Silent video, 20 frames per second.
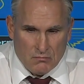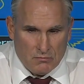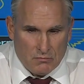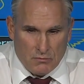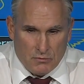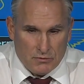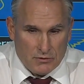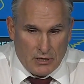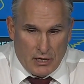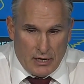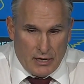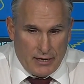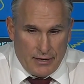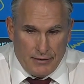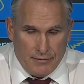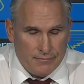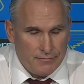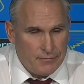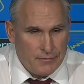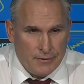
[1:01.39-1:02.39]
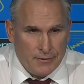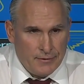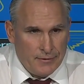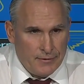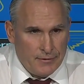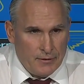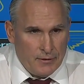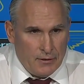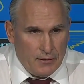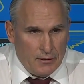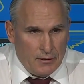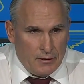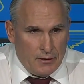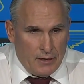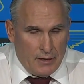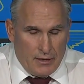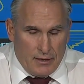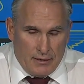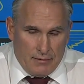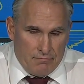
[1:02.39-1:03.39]
It was high.
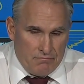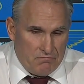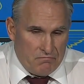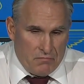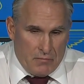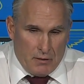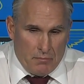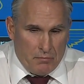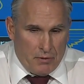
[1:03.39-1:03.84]
And they